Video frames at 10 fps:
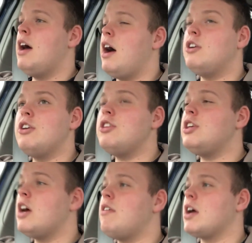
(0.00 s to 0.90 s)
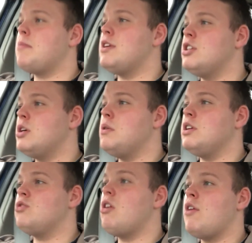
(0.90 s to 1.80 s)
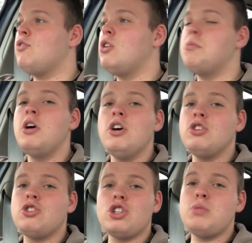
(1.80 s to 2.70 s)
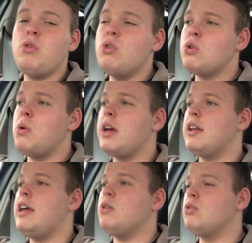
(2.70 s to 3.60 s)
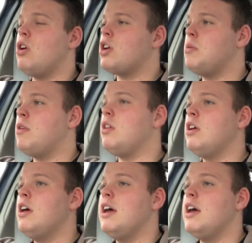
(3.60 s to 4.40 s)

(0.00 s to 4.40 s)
And another thing I recommend you doing is draft up just a small, quick legal document.